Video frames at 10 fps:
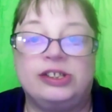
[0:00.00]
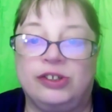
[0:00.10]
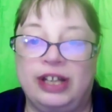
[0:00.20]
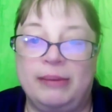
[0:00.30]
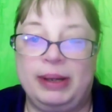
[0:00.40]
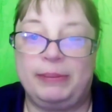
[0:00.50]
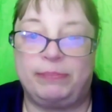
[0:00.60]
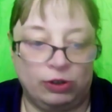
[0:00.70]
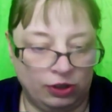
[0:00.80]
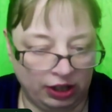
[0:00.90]
So let me
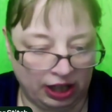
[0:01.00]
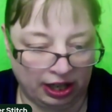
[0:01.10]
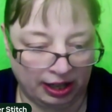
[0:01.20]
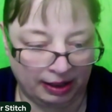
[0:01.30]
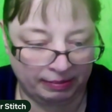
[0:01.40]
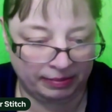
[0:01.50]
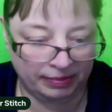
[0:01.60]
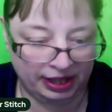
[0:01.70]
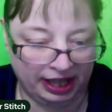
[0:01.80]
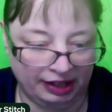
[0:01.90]
pull up
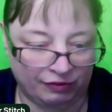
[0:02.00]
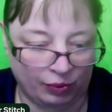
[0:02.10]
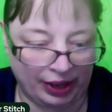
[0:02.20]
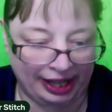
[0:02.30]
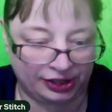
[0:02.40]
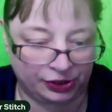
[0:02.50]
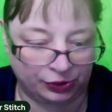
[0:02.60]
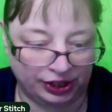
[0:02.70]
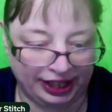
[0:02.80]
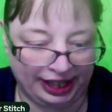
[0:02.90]
the giveaway
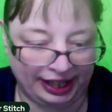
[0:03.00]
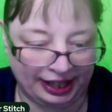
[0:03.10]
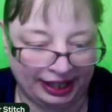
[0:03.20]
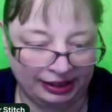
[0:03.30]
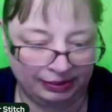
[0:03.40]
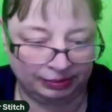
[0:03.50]
tool again.